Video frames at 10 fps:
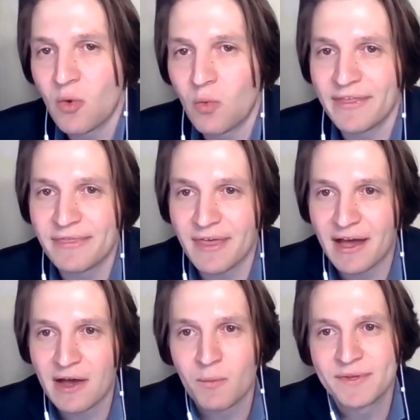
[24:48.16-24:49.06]
with
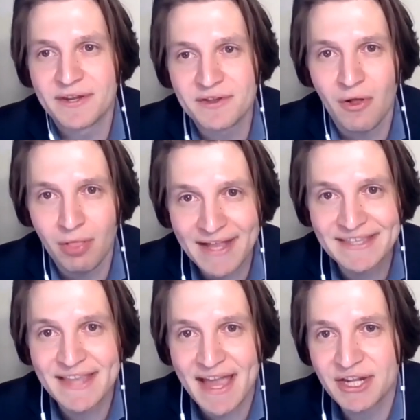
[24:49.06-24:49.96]
uh, what we tend to call late
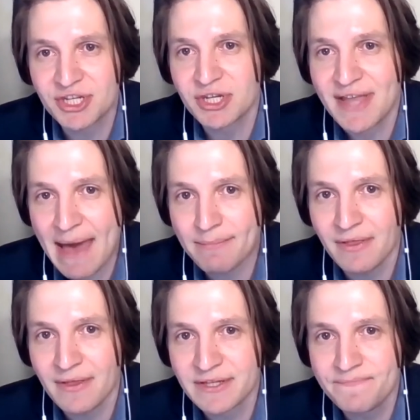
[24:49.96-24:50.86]
stage
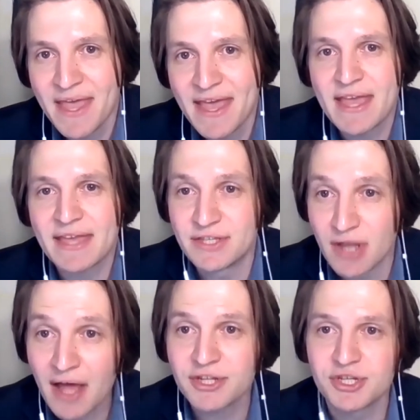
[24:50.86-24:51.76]
capitalism is
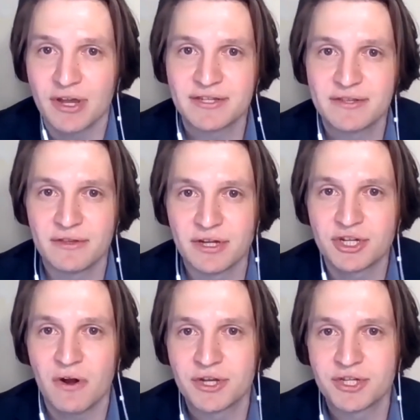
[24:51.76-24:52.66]
not just the
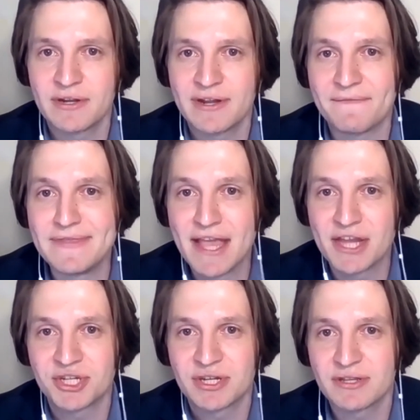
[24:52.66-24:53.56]
destruction of
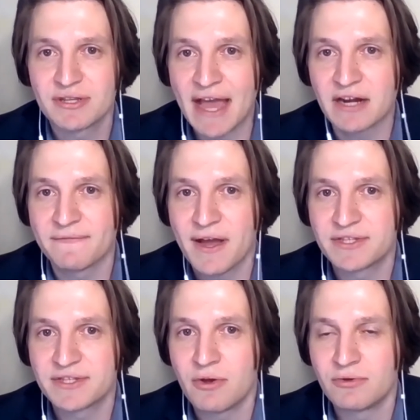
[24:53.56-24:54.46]
niche sacrifice
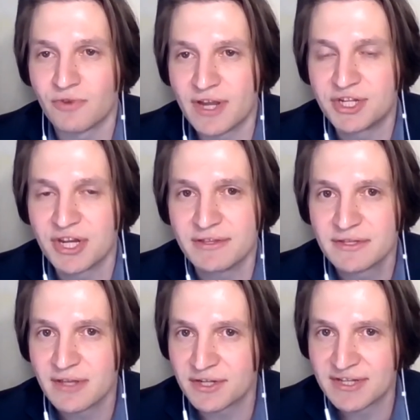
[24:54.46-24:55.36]
zone regions
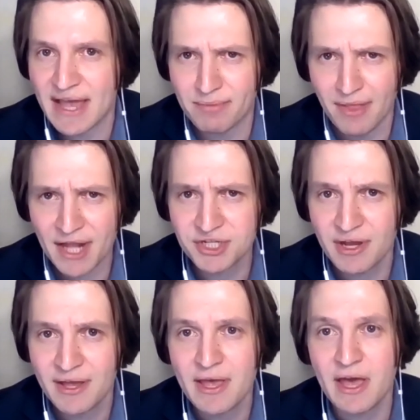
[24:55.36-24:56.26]
such as
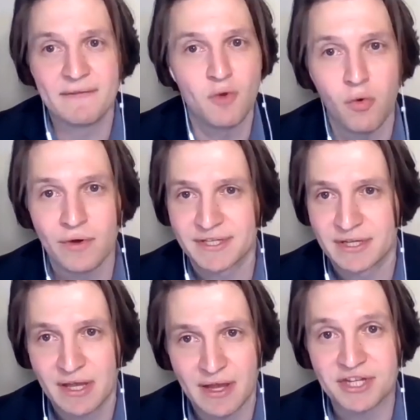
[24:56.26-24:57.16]
Appalachia. And of course,
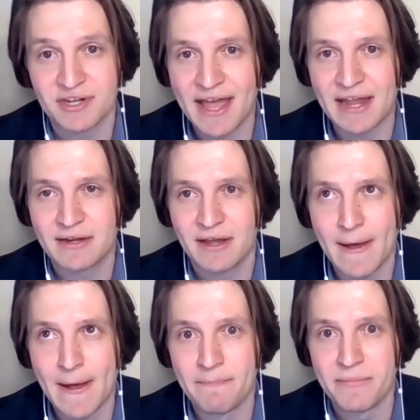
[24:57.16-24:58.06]
I should add
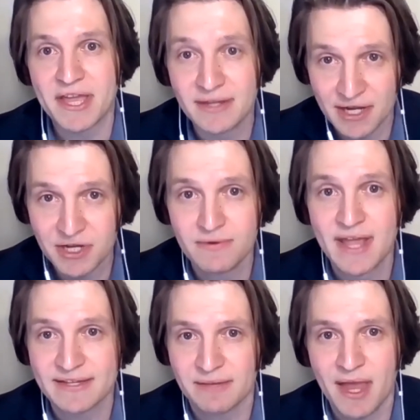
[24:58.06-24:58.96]
um, the continued
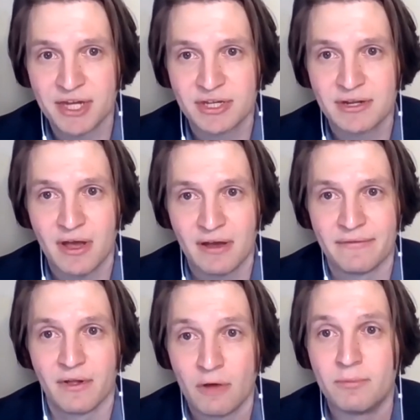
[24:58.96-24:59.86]
decimation of
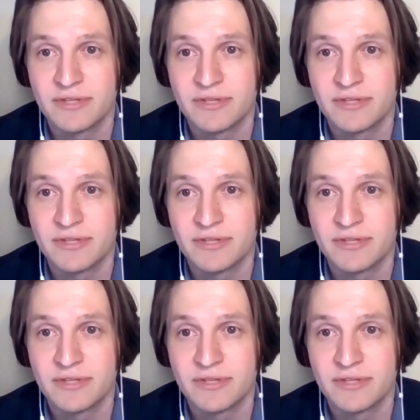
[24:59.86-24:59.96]
the global